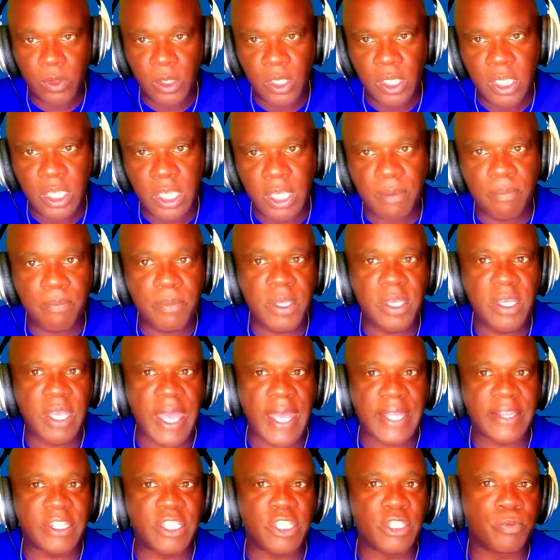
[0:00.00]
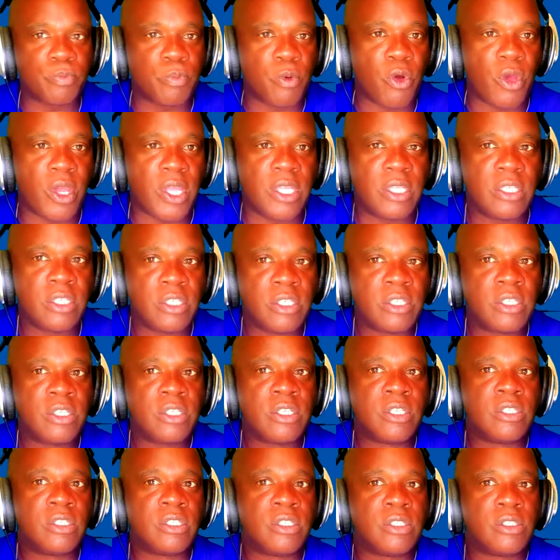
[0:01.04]
can be, at this point,
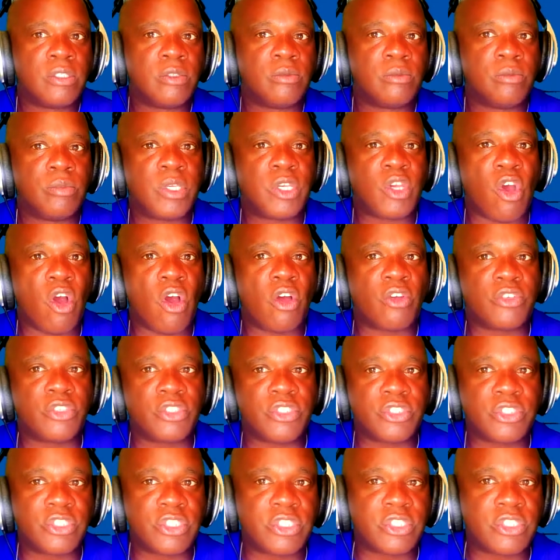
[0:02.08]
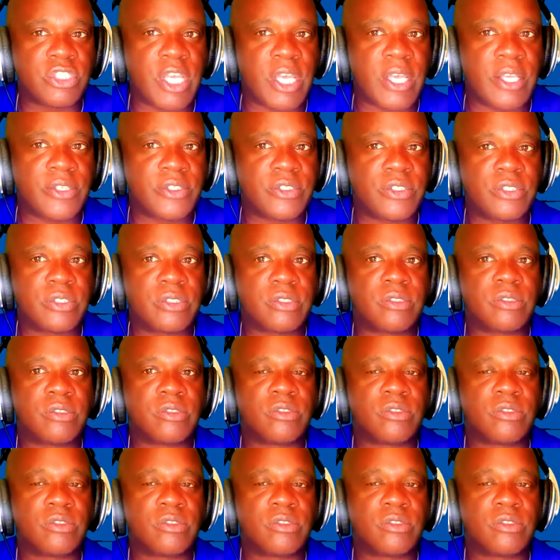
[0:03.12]
be called a success.